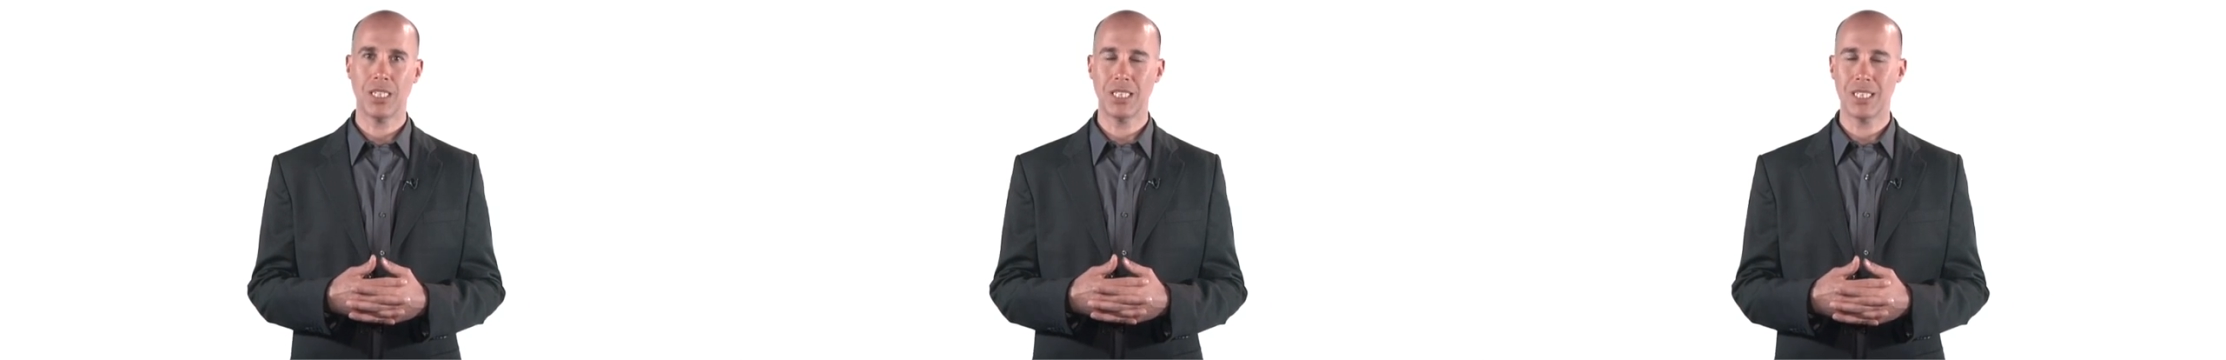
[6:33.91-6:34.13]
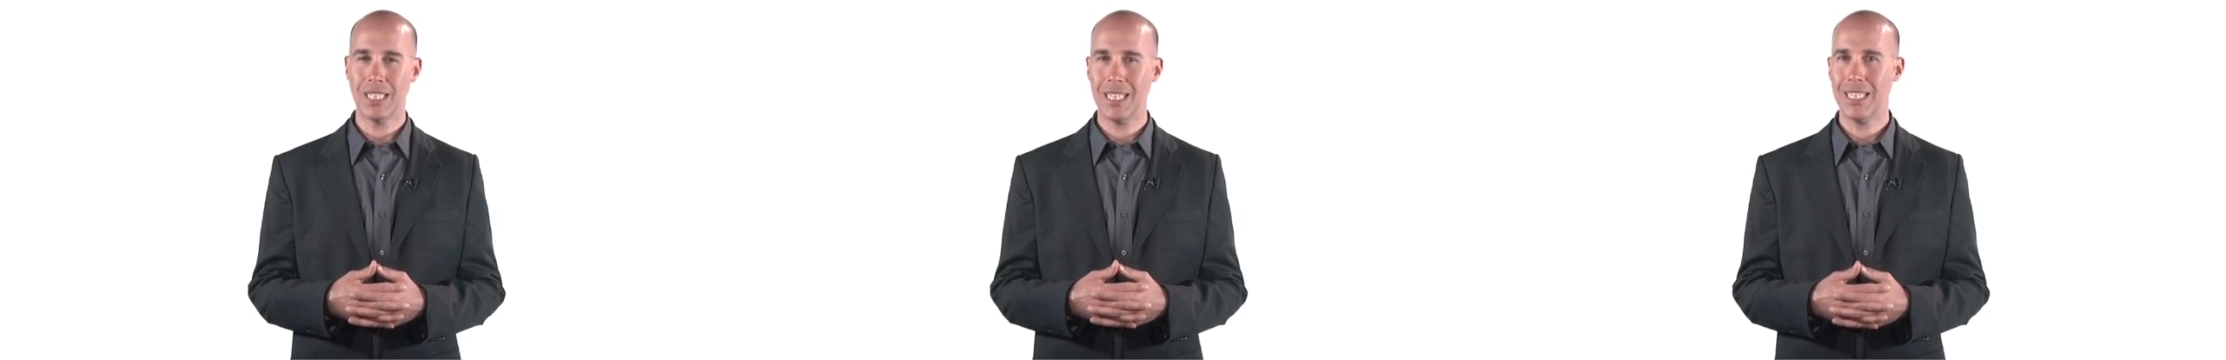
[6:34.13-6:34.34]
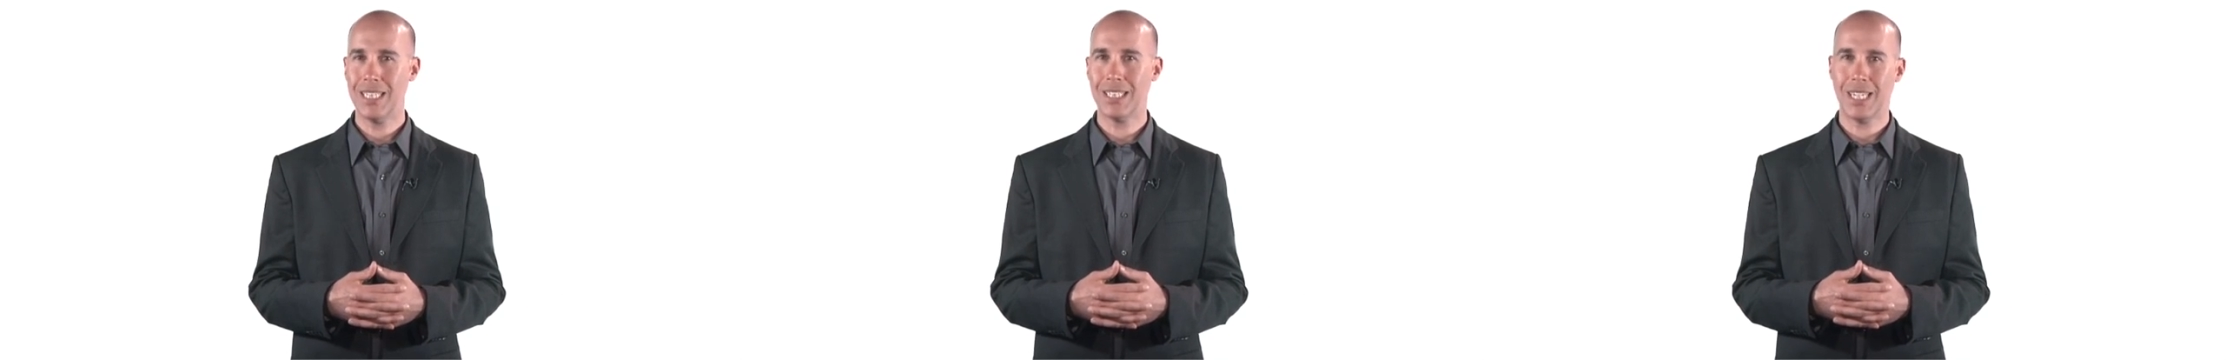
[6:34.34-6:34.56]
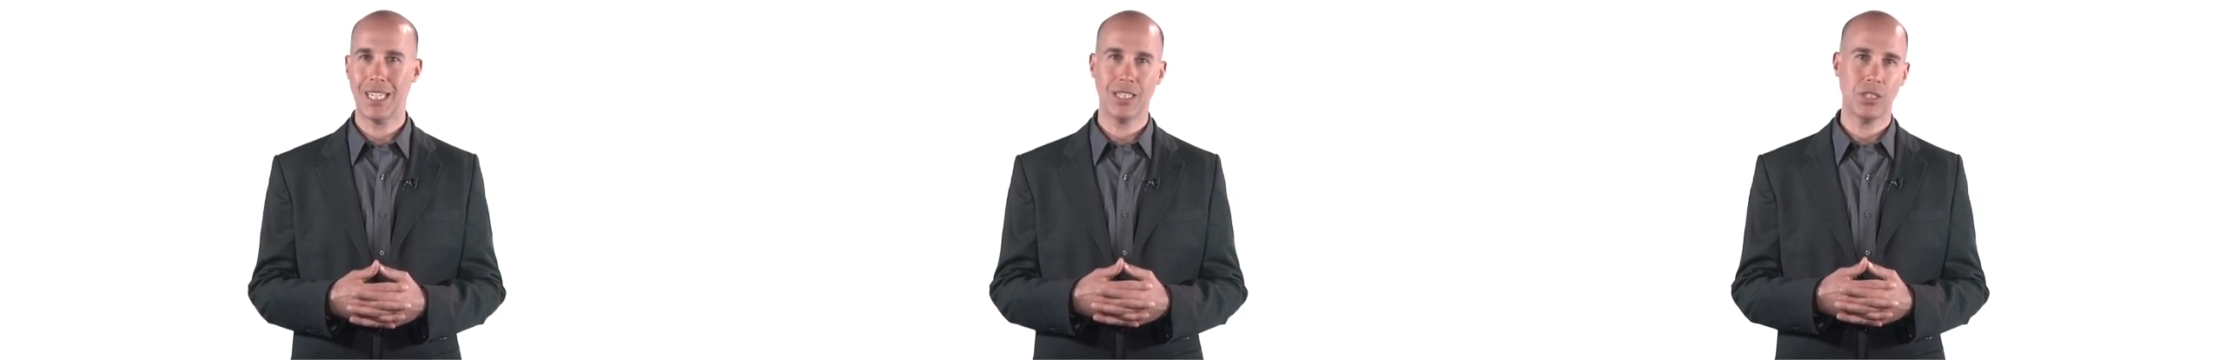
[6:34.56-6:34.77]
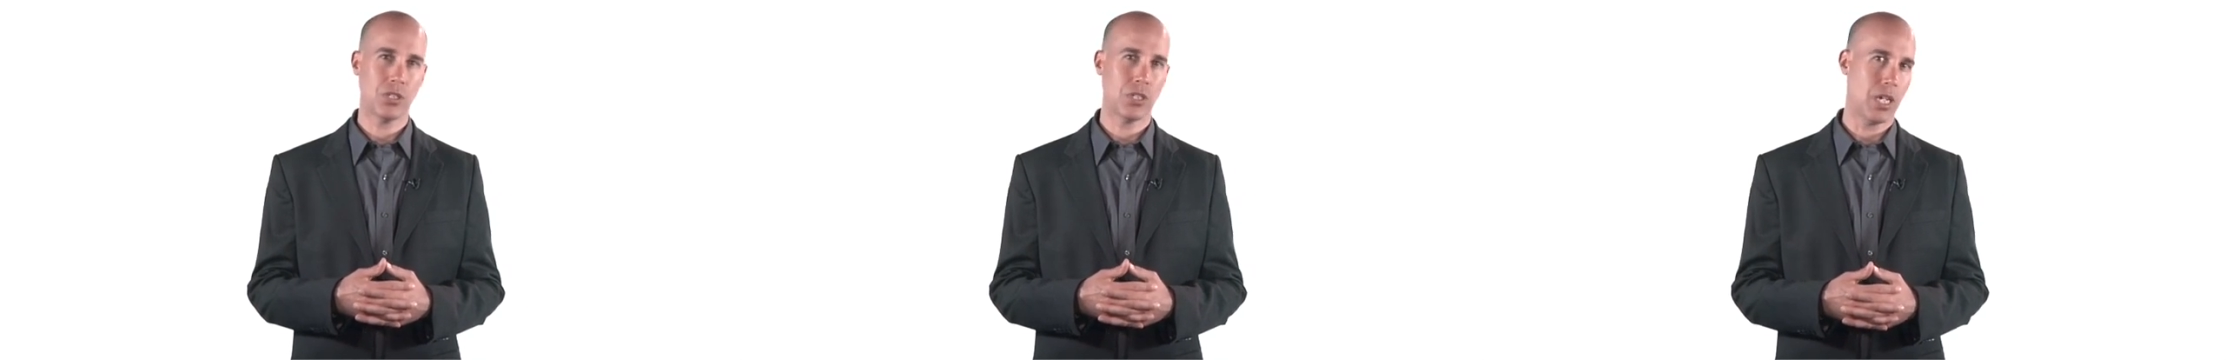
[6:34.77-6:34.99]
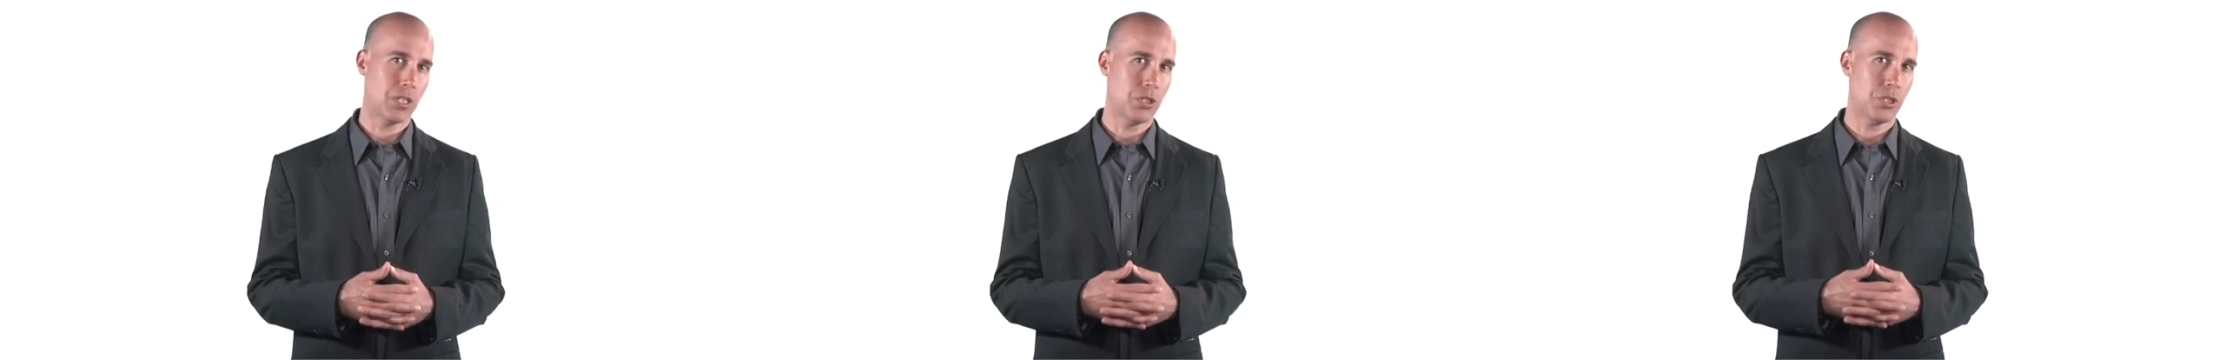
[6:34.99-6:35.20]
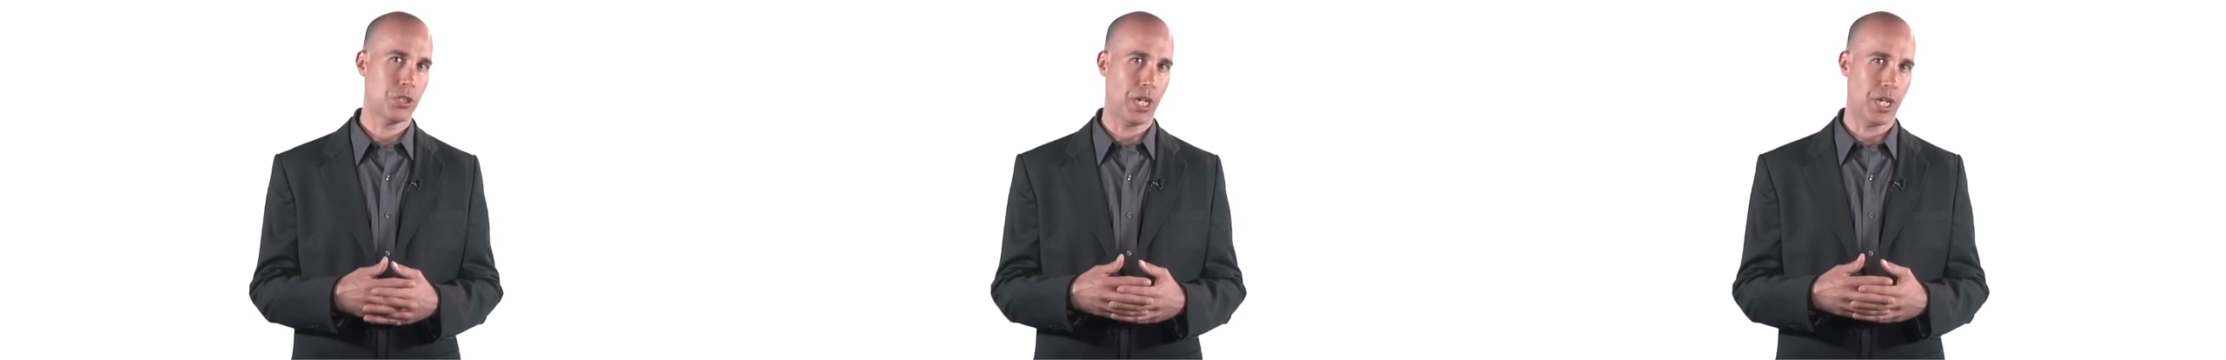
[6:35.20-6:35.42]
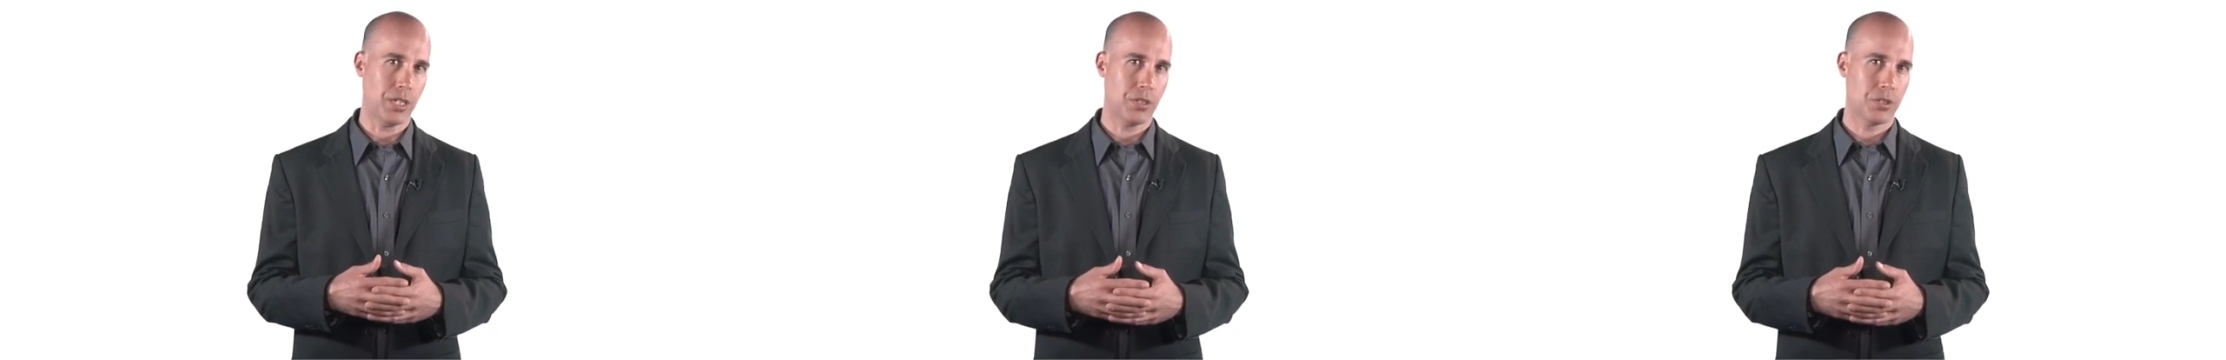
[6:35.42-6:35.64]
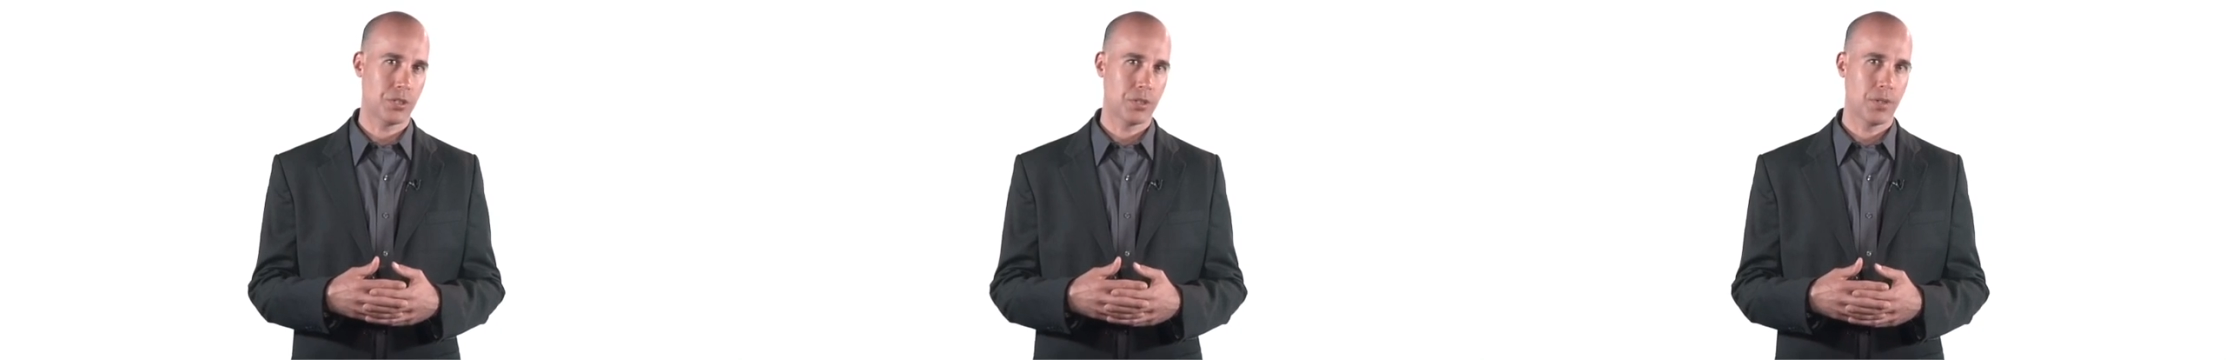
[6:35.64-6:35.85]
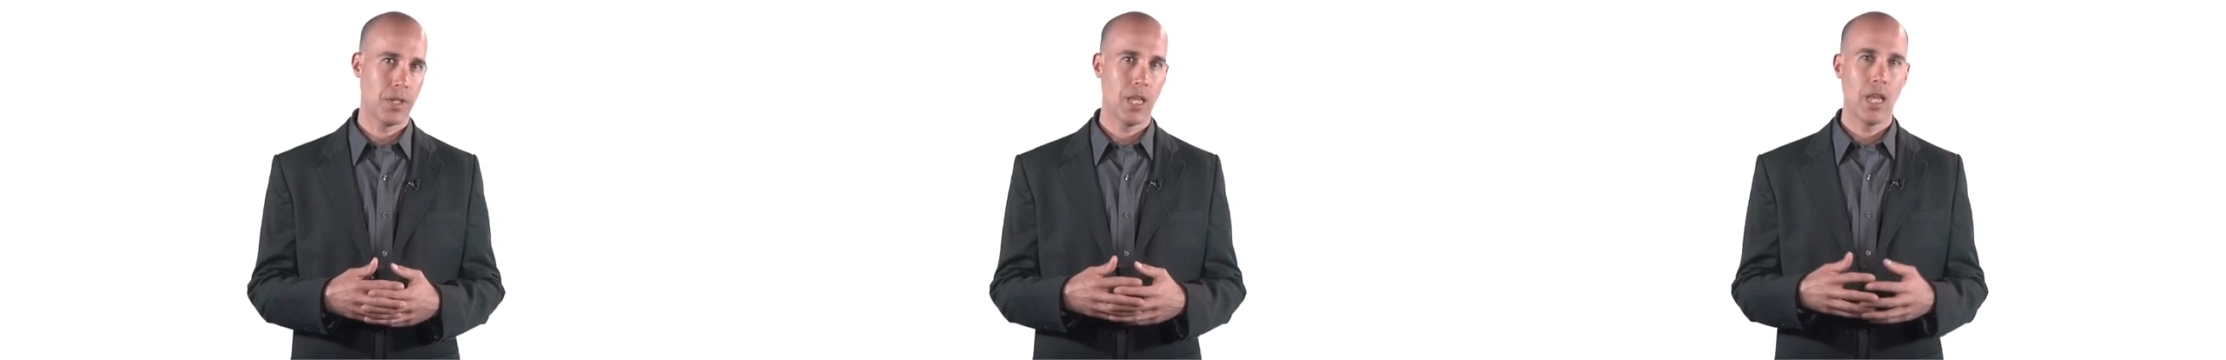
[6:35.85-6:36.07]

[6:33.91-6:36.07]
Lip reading: as needs and designs change.